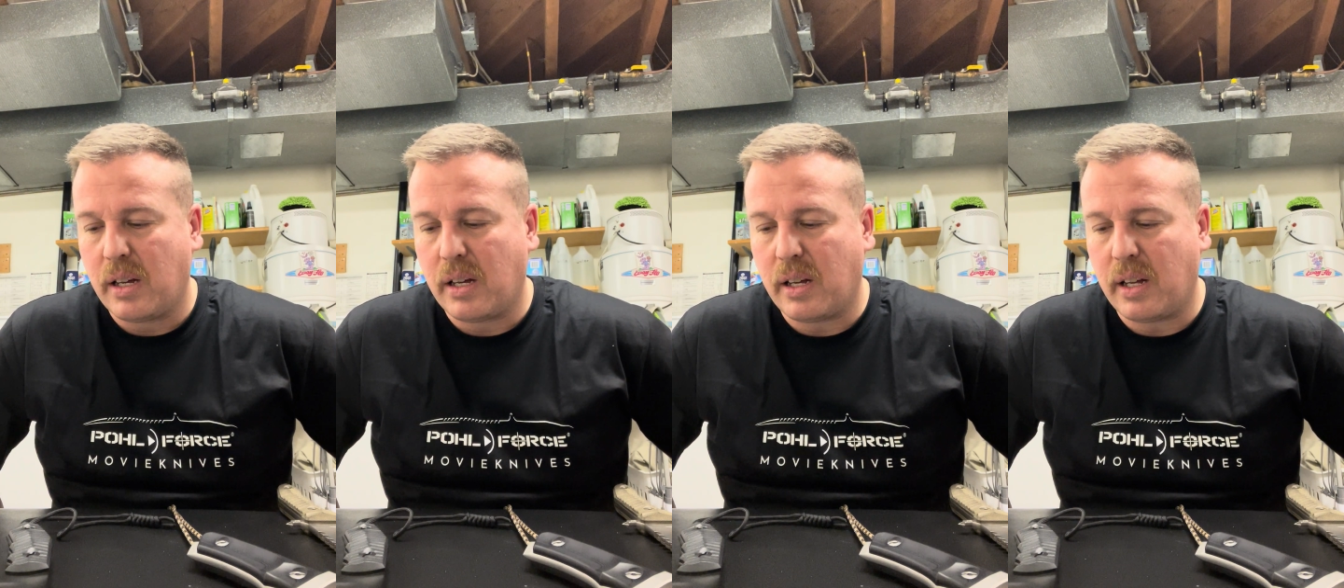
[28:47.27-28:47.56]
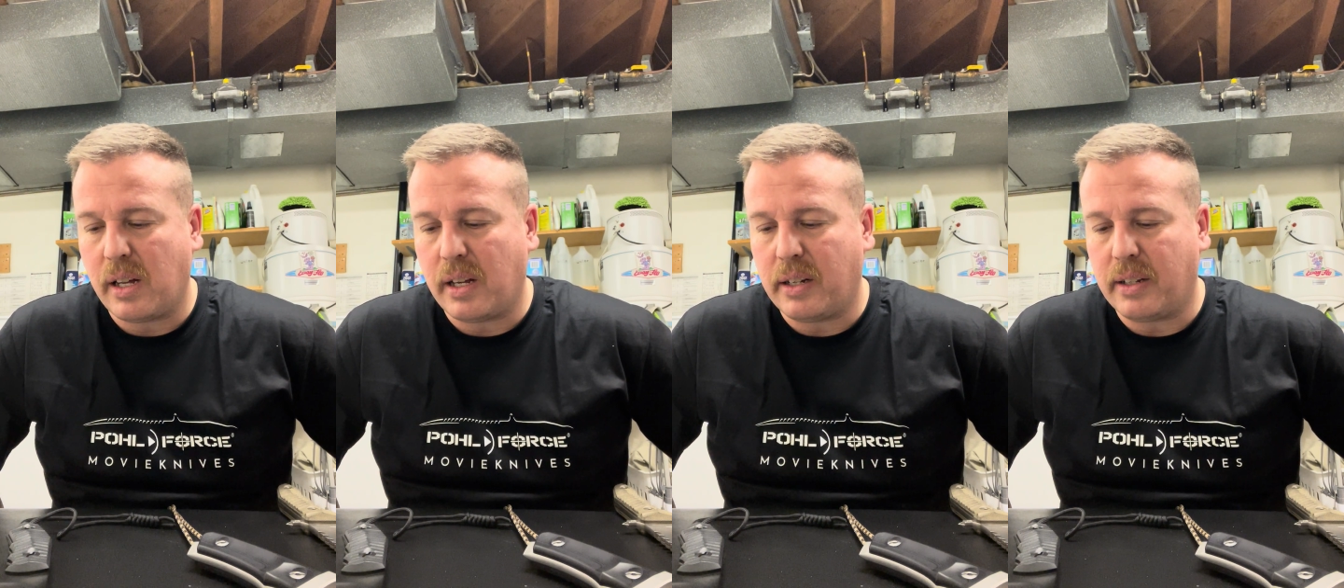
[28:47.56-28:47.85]

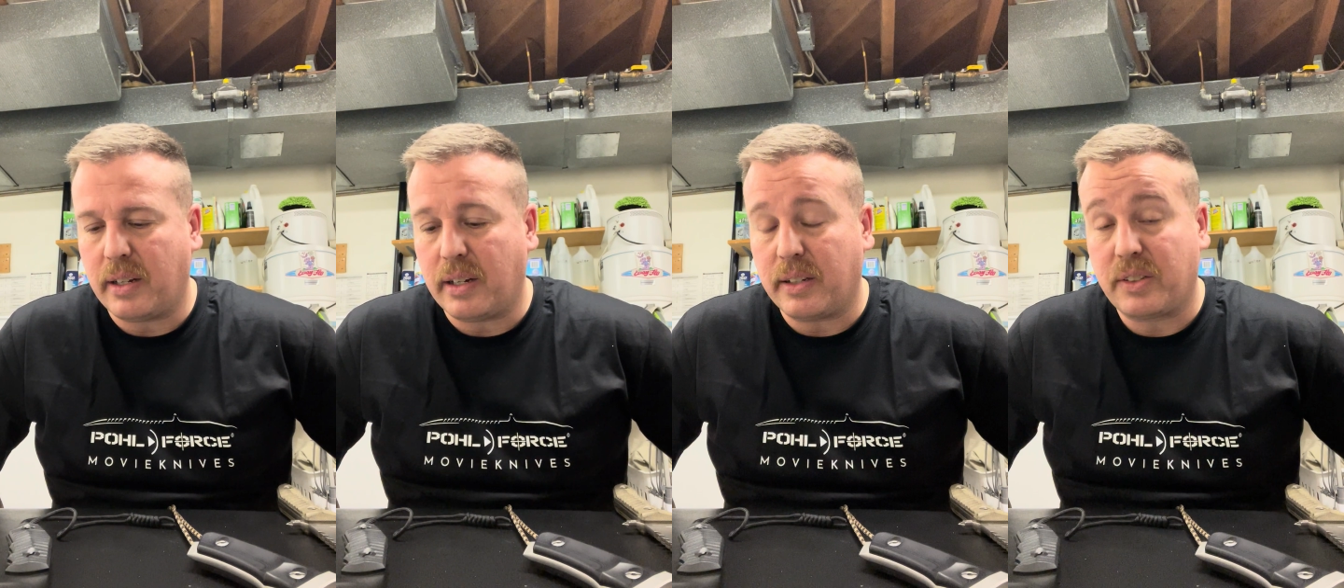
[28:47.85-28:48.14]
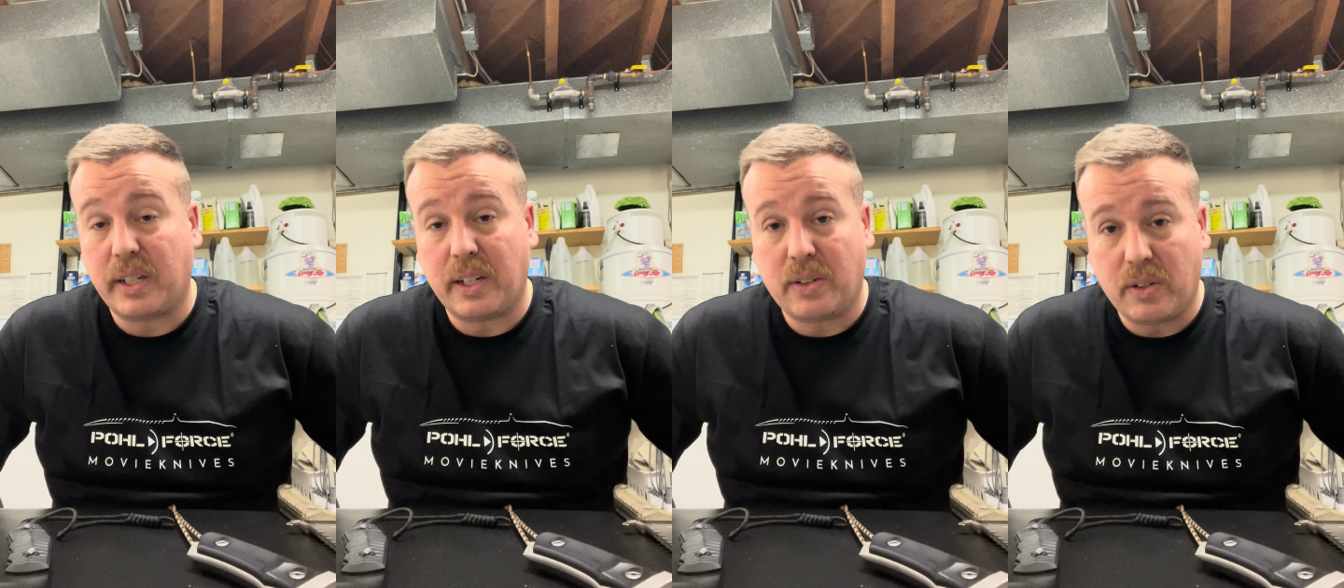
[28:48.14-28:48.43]
And
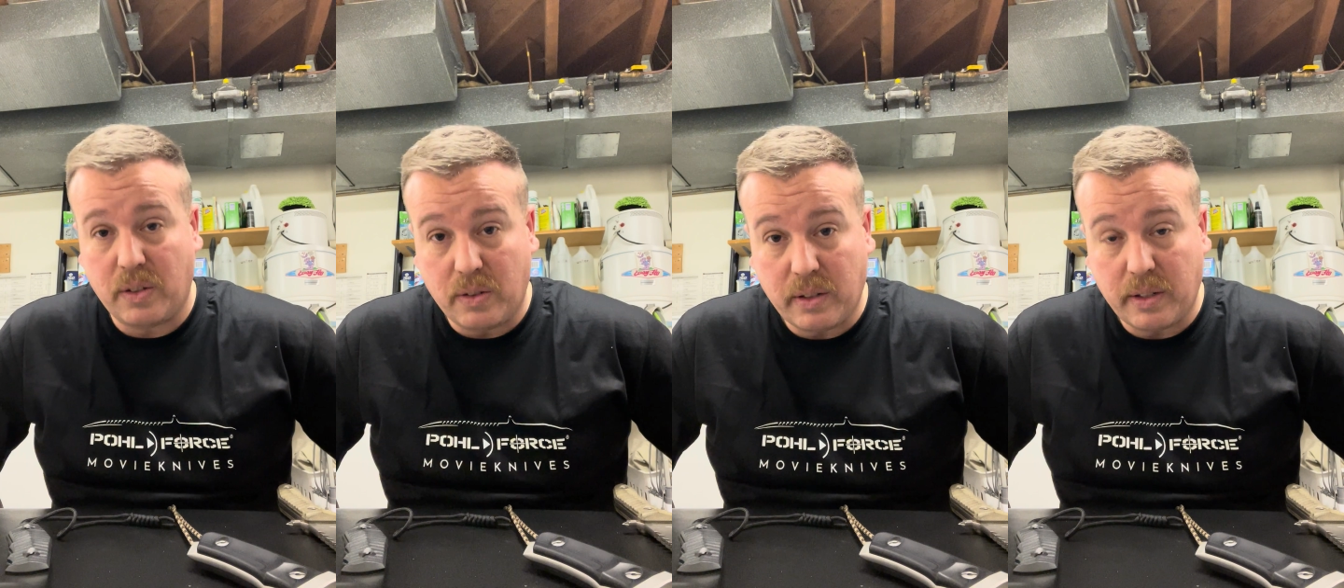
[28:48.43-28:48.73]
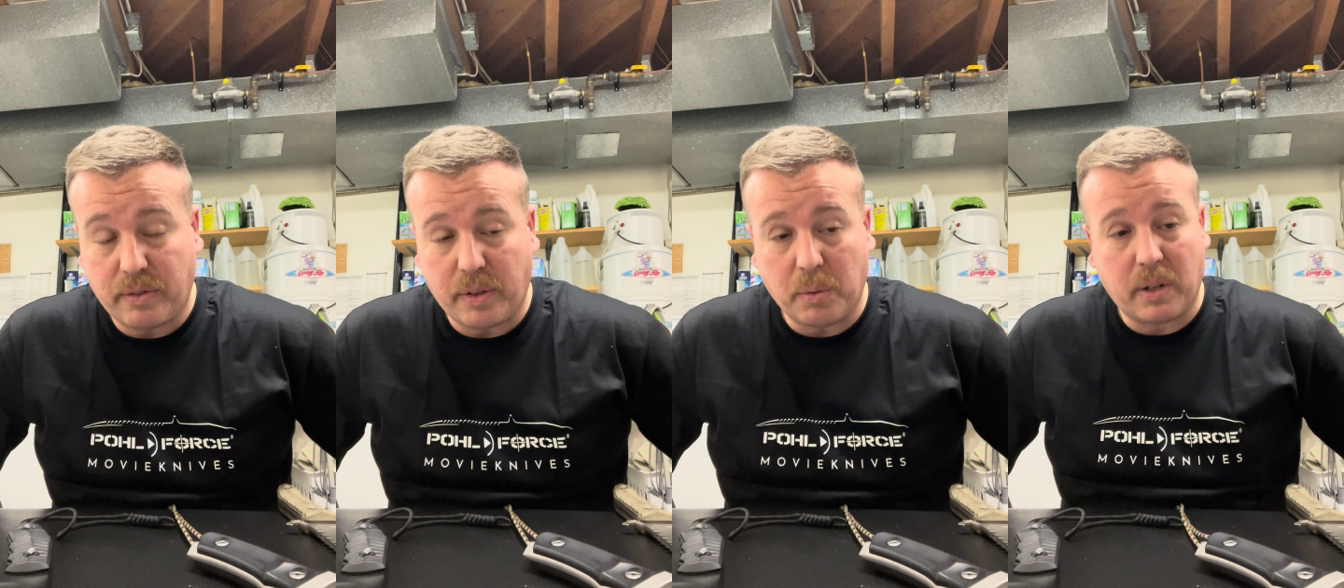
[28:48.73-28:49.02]
stay tuned
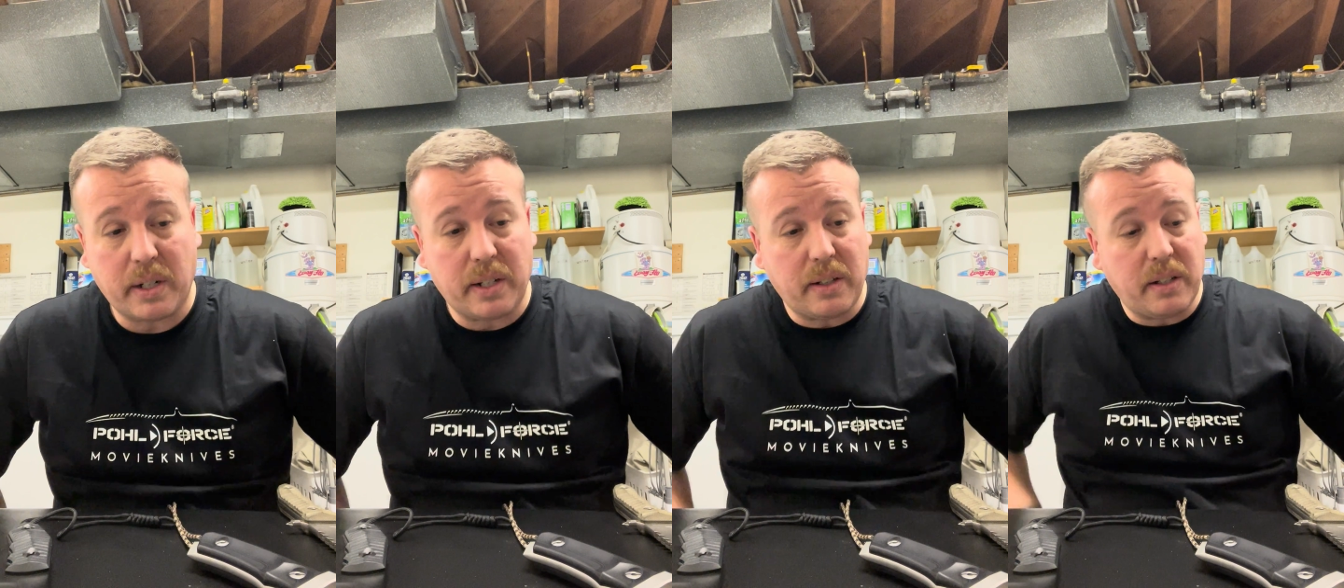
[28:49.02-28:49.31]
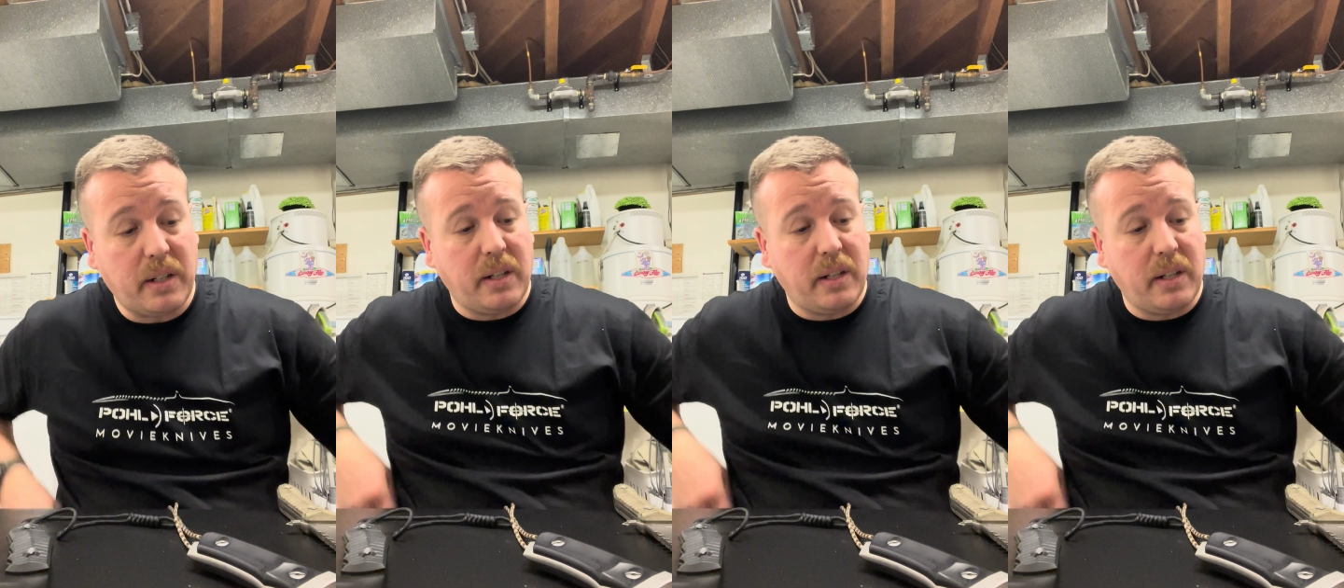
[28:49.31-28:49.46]
if you want